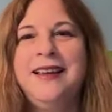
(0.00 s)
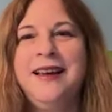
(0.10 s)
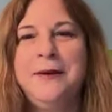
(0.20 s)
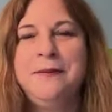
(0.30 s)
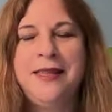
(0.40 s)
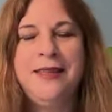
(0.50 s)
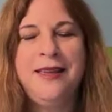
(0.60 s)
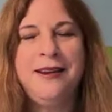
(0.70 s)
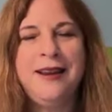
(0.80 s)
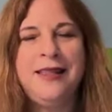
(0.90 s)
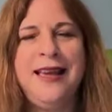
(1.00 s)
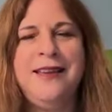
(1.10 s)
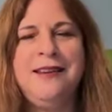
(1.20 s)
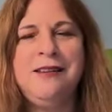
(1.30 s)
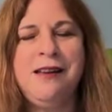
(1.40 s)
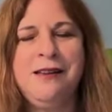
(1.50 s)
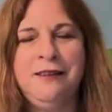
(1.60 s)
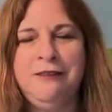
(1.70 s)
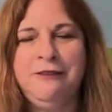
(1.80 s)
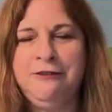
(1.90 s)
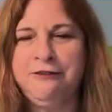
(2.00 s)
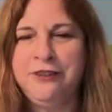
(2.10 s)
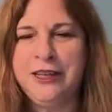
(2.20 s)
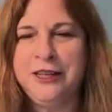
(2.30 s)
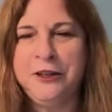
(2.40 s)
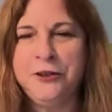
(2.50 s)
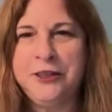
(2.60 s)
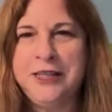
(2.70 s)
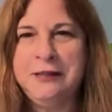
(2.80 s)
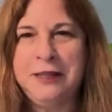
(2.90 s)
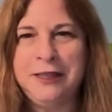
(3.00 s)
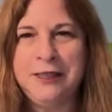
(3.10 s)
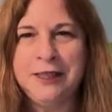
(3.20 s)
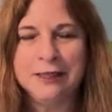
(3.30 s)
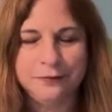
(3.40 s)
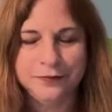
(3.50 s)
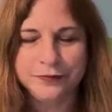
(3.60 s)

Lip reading: And then at the end of feeding your demons,